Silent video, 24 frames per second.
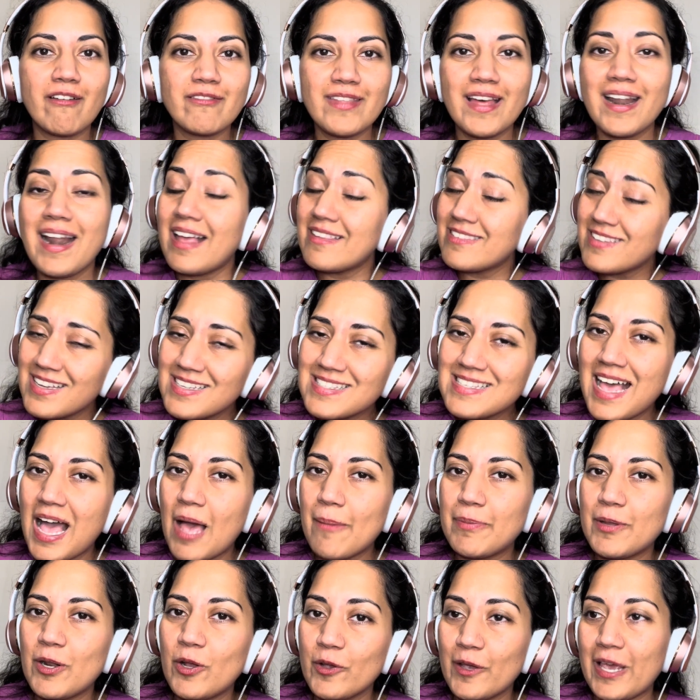That does
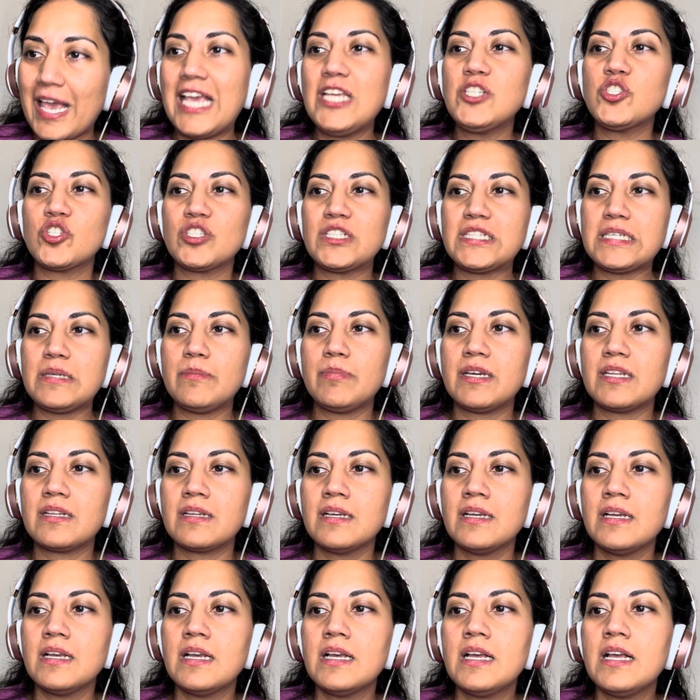happen occasionally, but
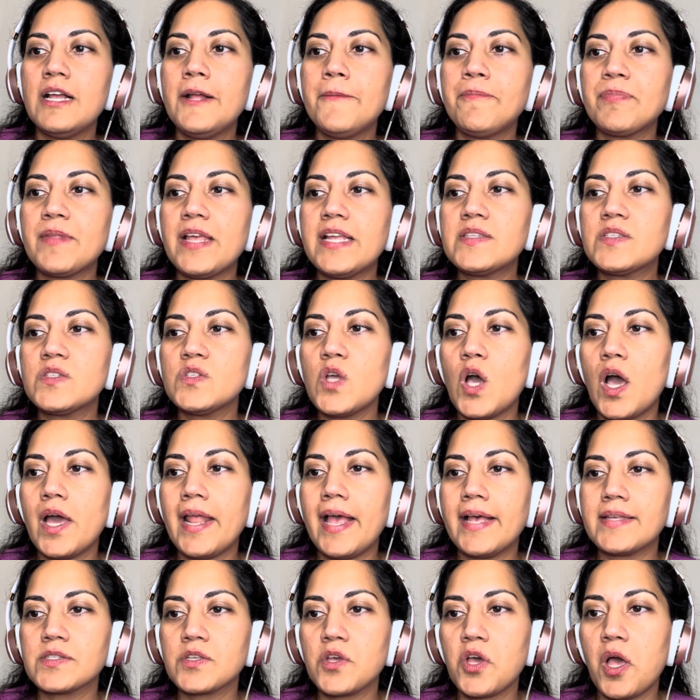it's not
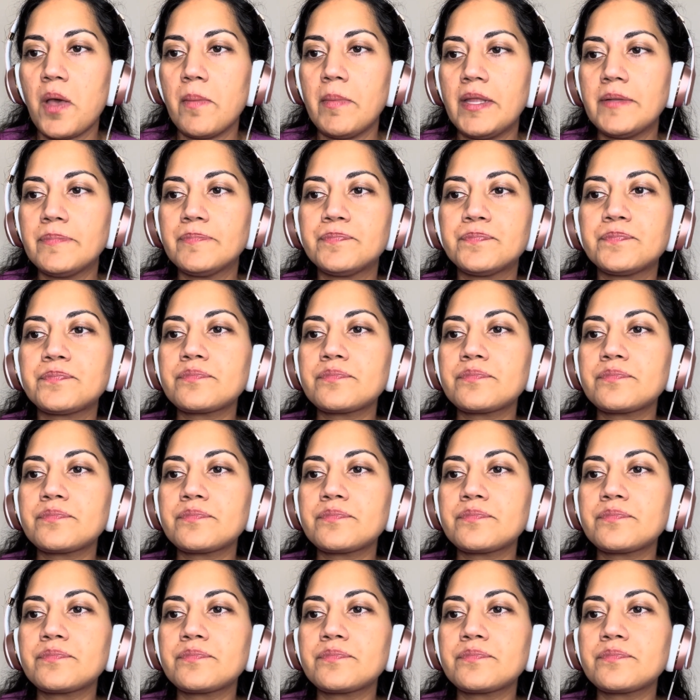as common.